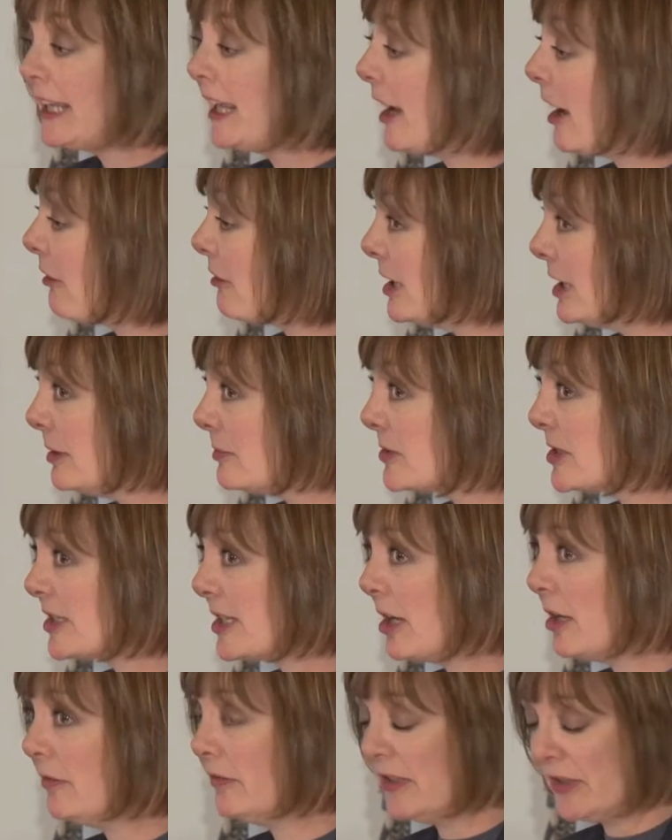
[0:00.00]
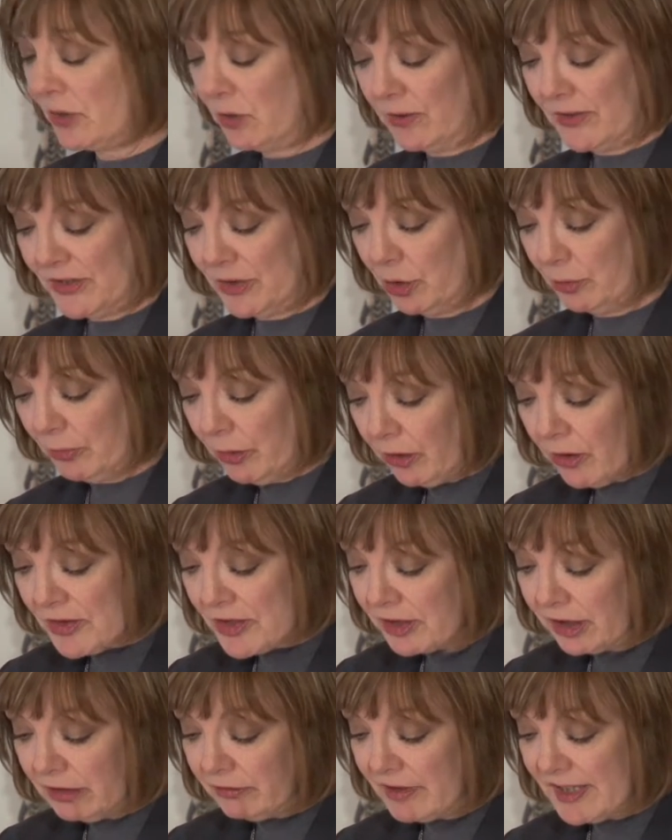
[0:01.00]
Gary himself has also
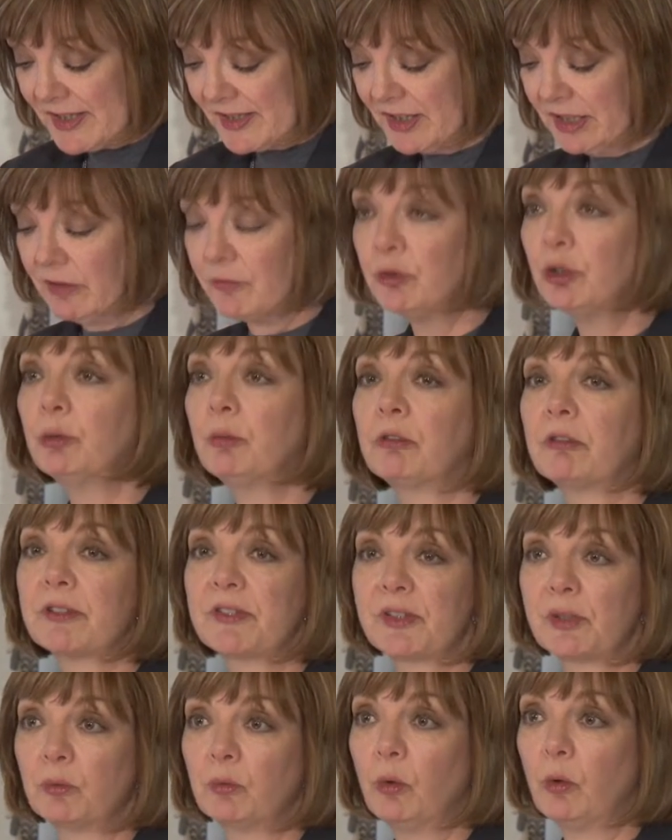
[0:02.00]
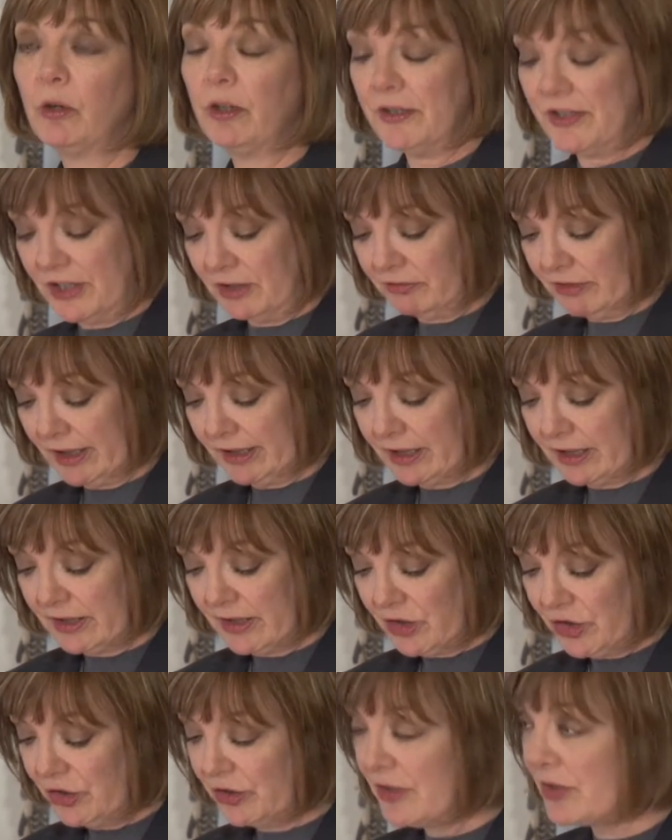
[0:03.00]
personally received numerous awards and
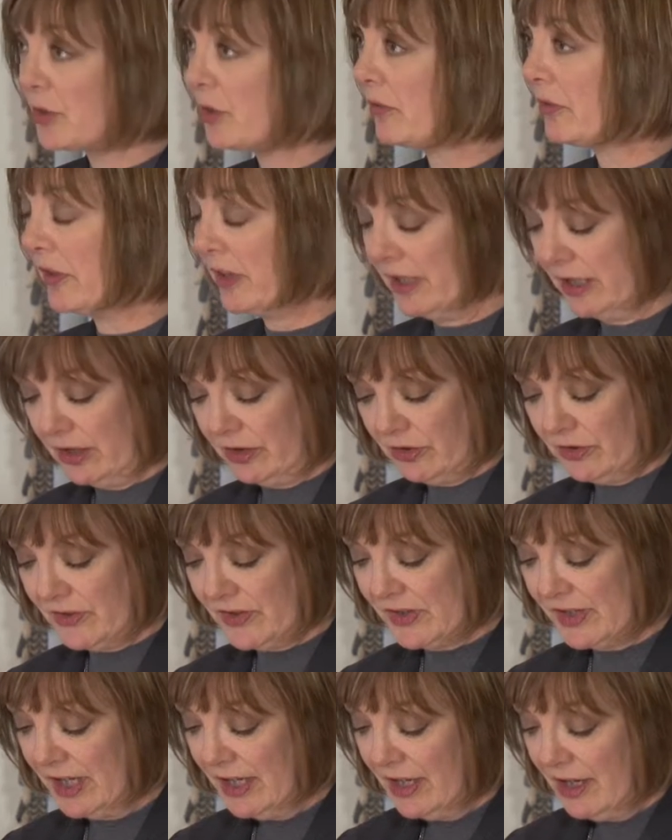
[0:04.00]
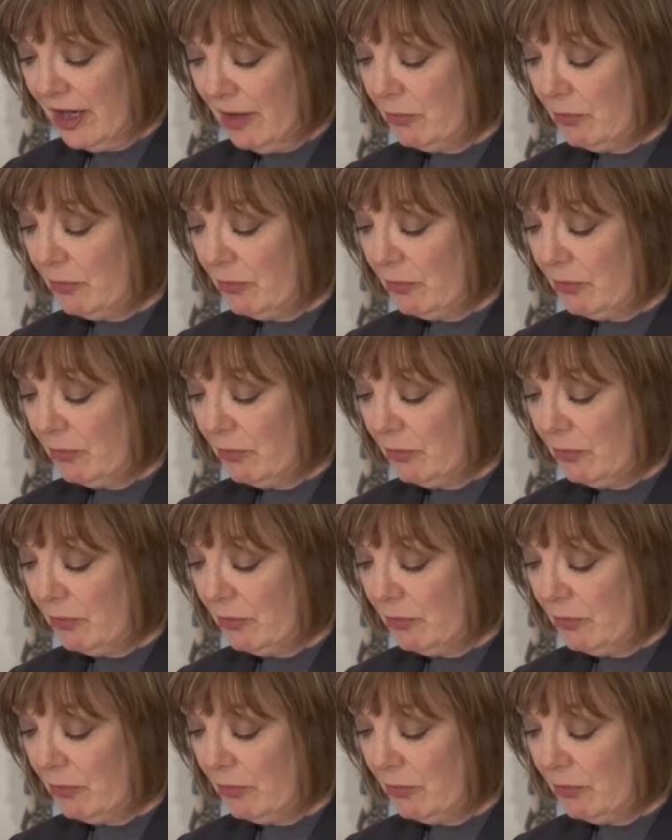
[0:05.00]
recognitions over the years.